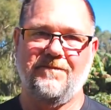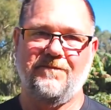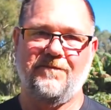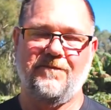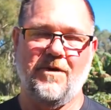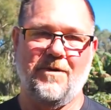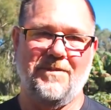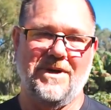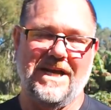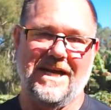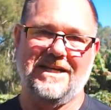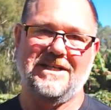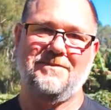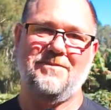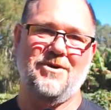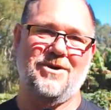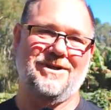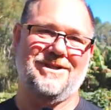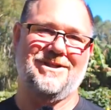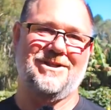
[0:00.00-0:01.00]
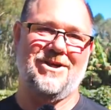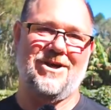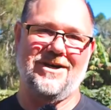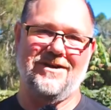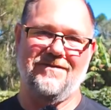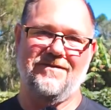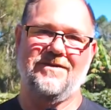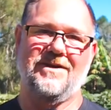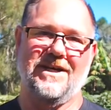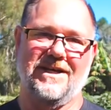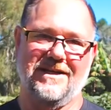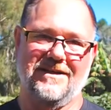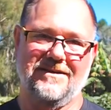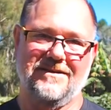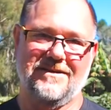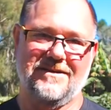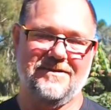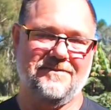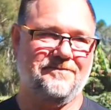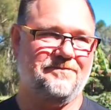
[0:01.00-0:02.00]
from an expert side of
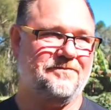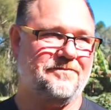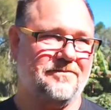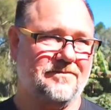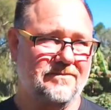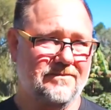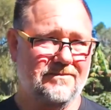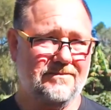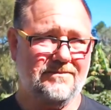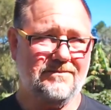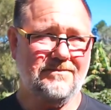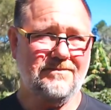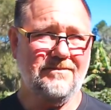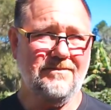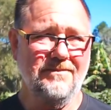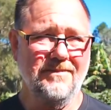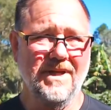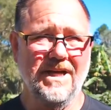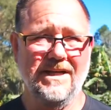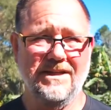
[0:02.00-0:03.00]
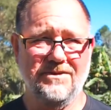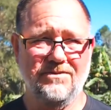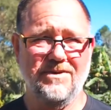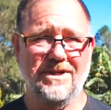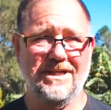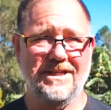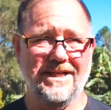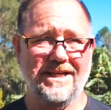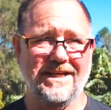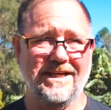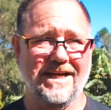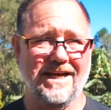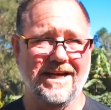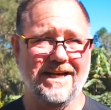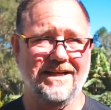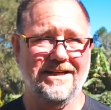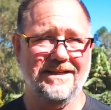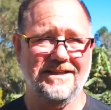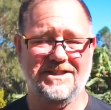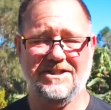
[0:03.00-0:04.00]
things, it's really
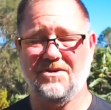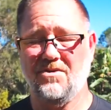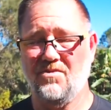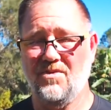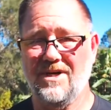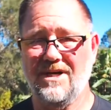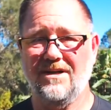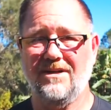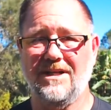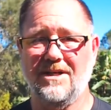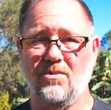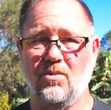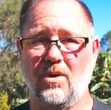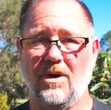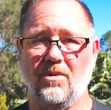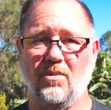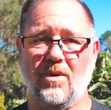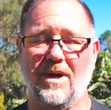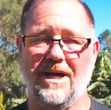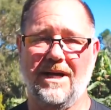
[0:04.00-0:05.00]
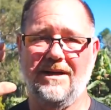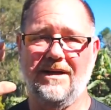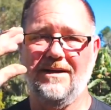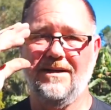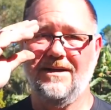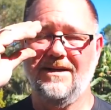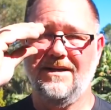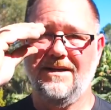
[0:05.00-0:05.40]
surreal in one way.